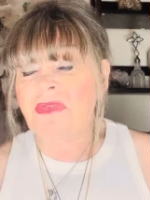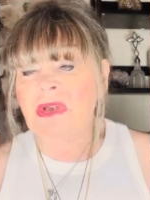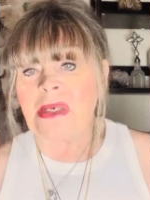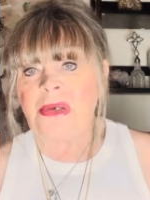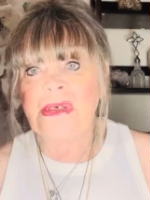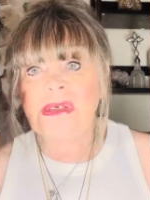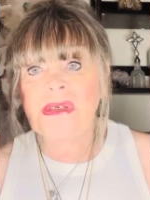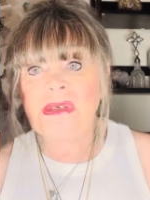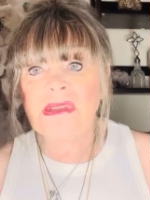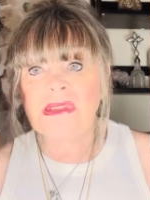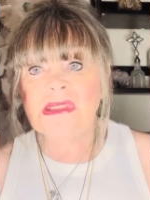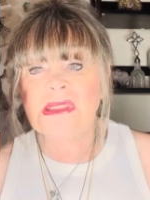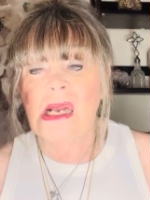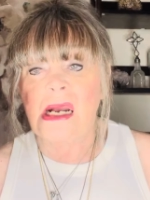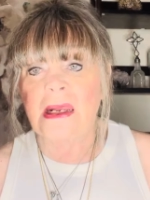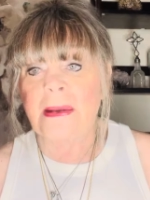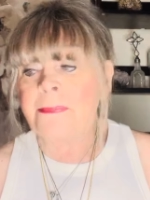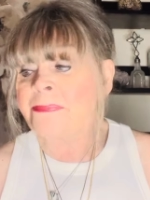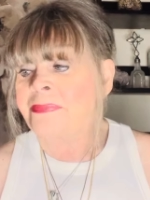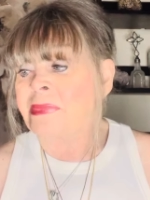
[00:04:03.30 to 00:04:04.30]
Karin
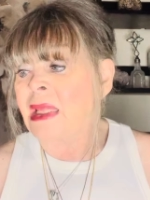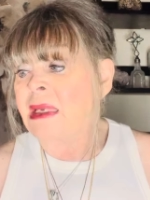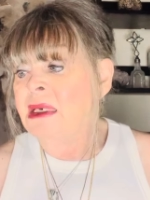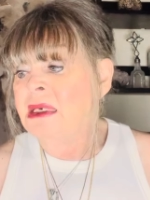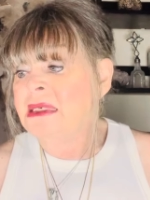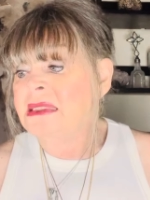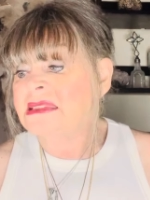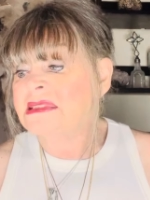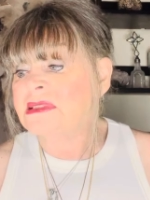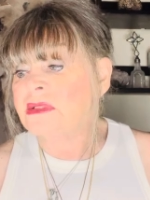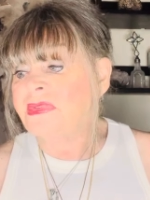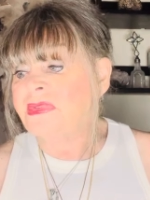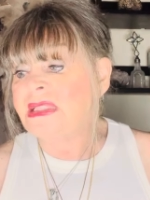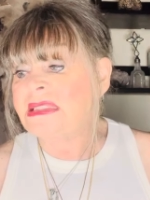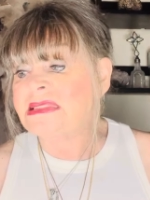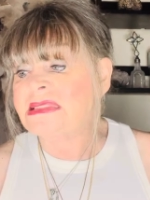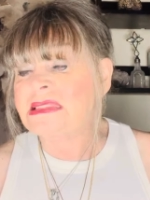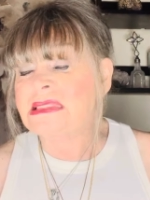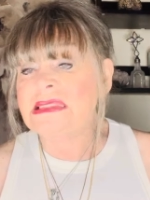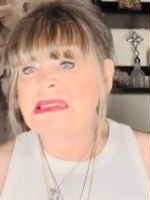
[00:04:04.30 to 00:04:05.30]
Herzog. So
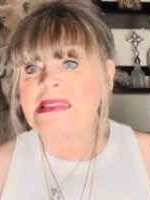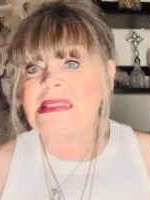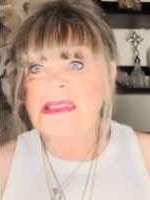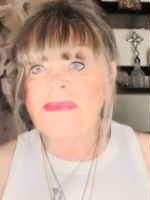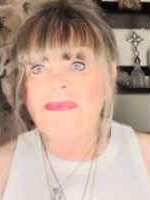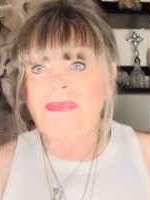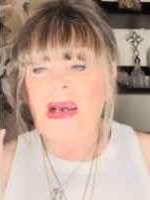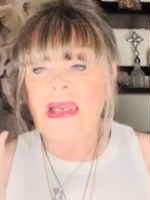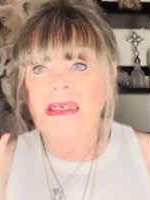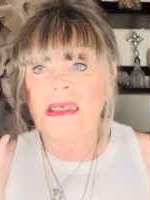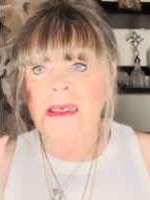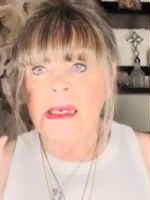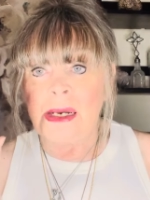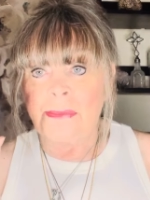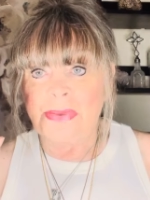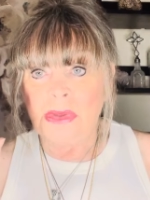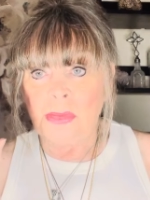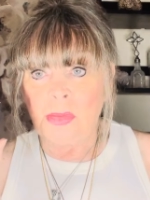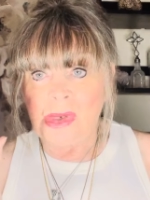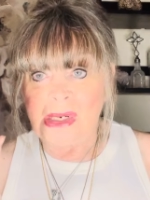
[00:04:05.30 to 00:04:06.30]
this is the Vita
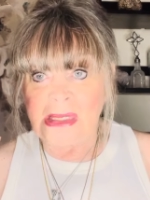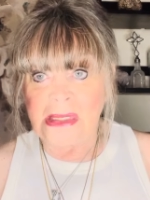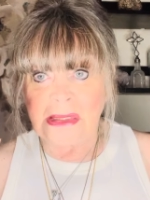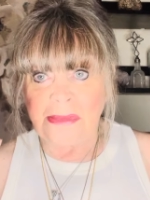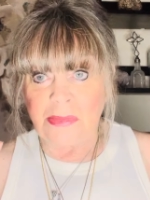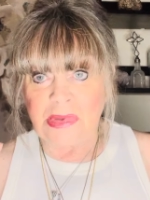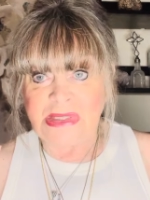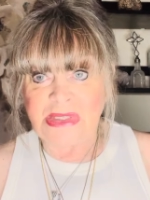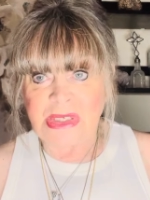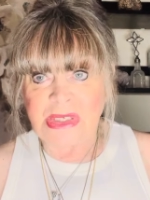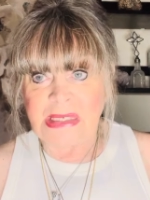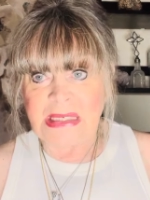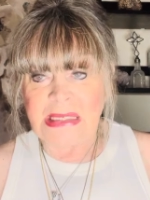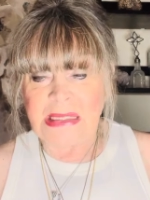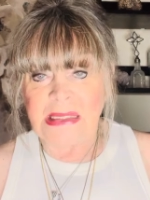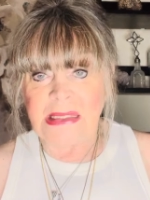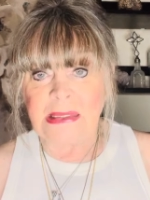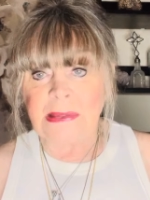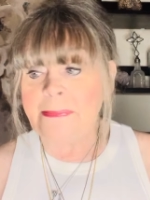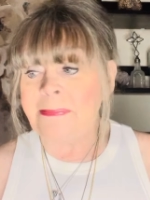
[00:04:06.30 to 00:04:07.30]
Kombi one which
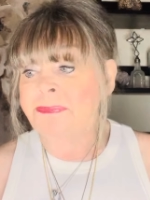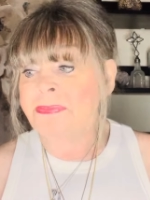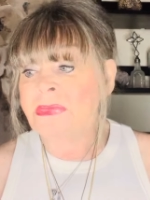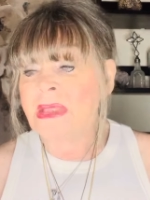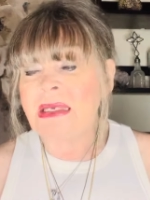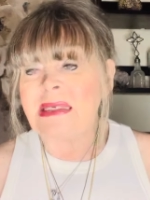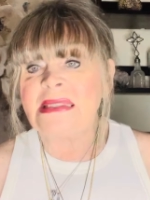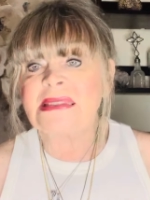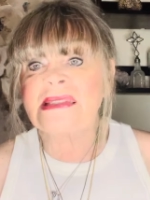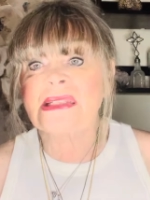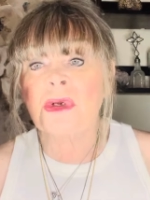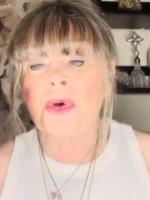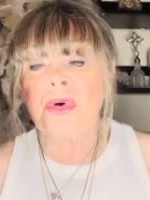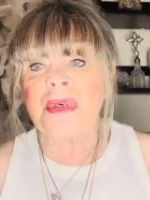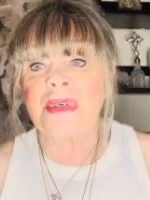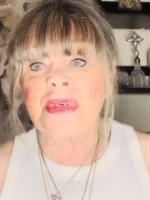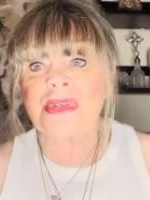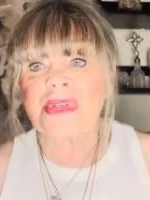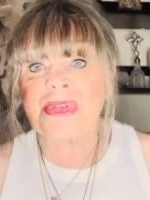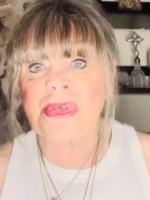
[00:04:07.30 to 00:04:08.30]
again is the
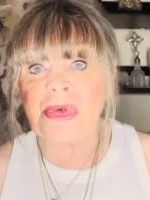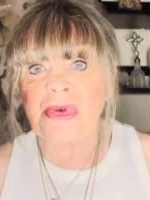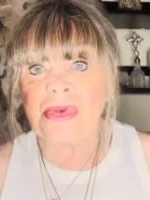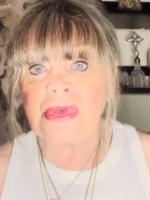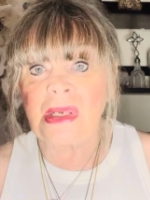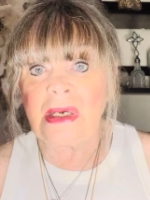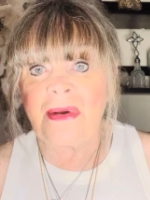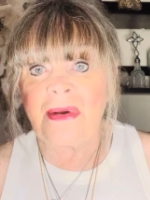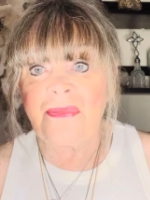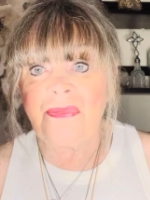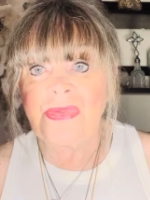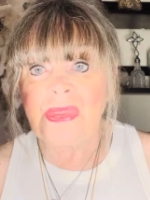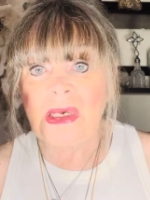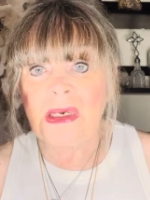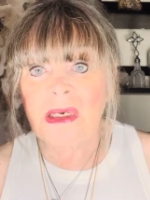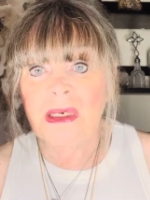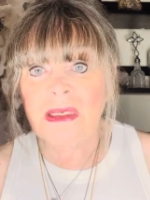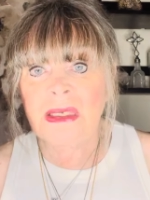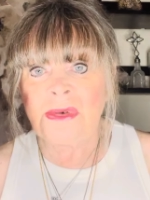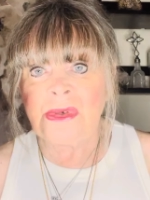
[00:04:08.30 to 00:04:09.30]
cornerstone of
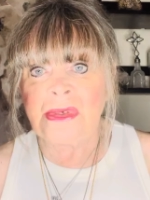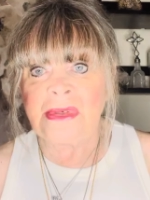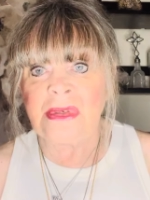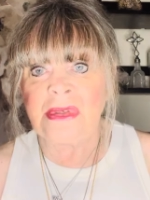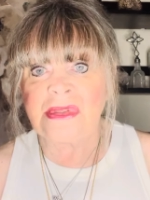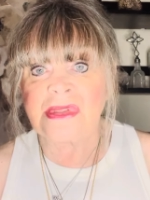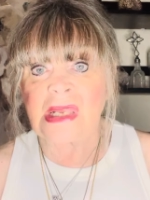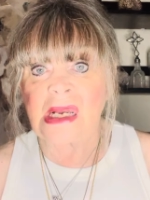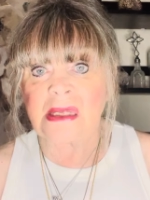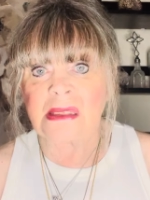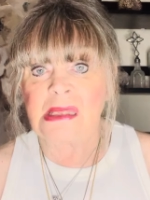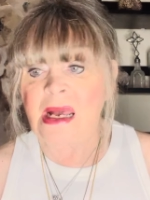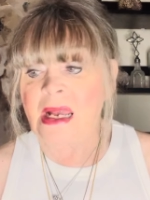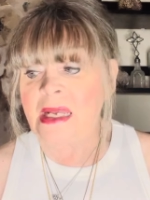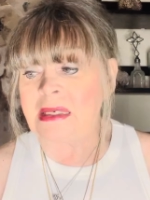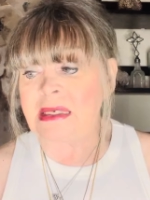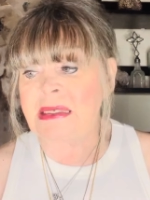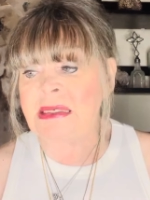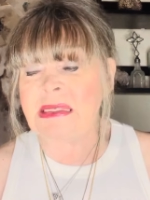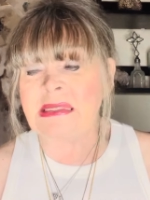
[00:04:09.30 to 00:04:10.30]
the Karin Herzog
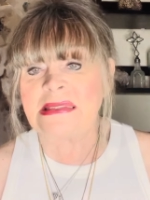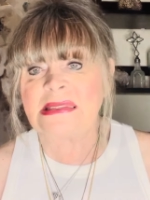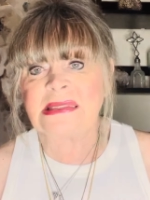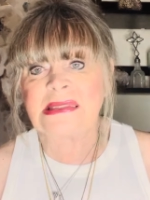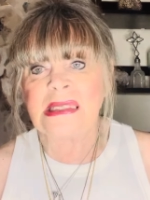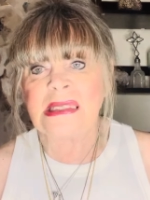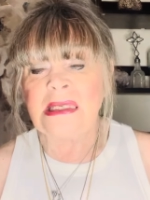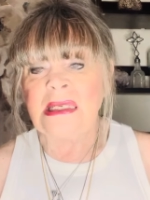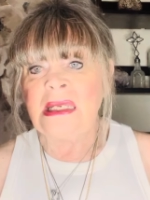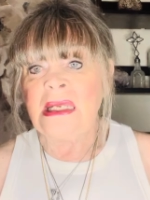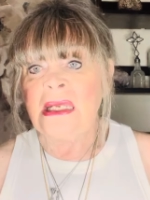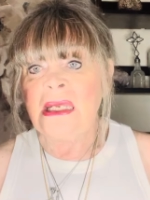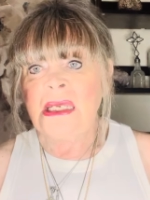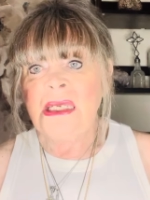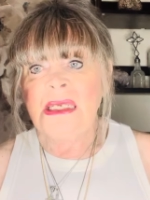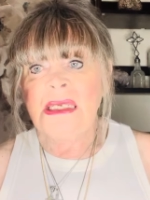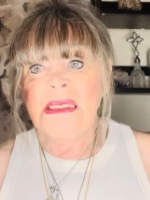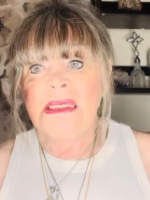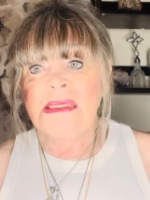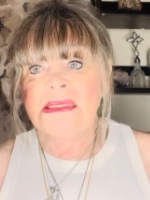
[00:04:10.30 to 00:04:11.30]
line, and it's
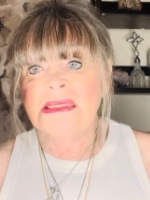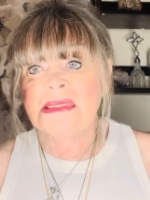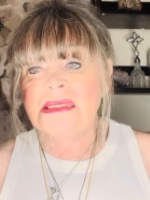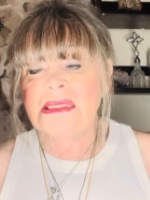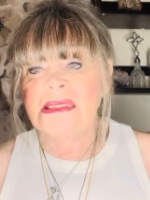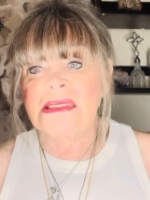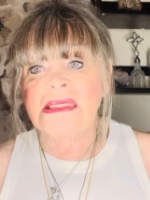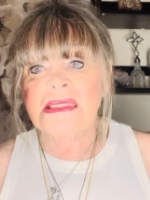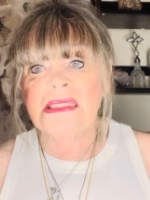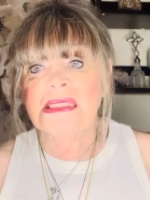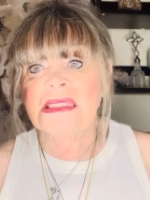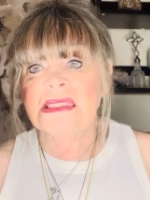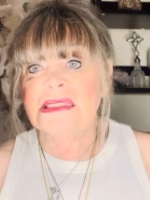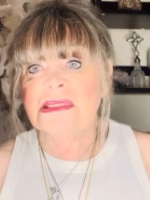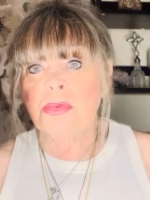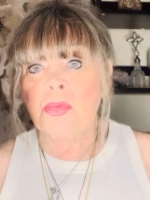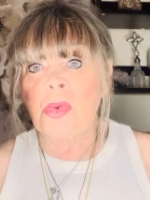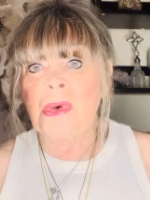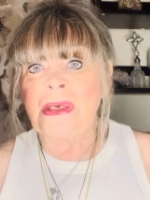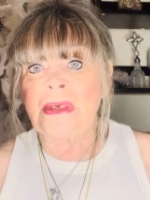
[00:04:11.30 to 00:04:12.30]
it's it's just
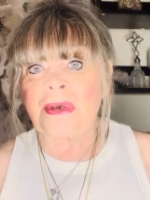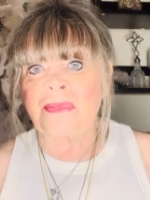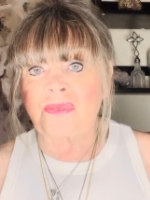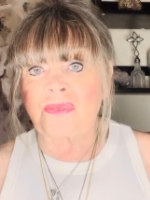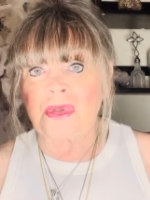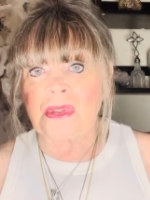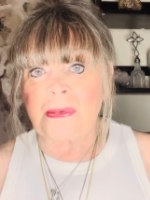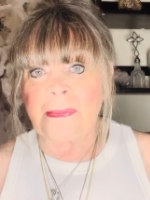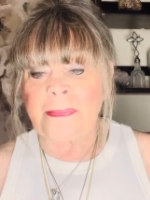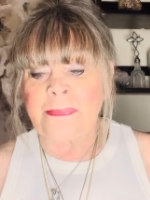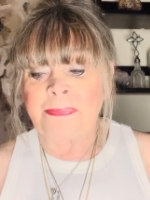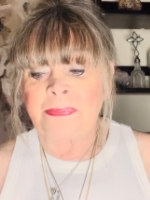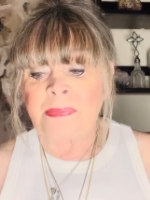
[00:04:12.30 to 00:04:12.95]
wonderful.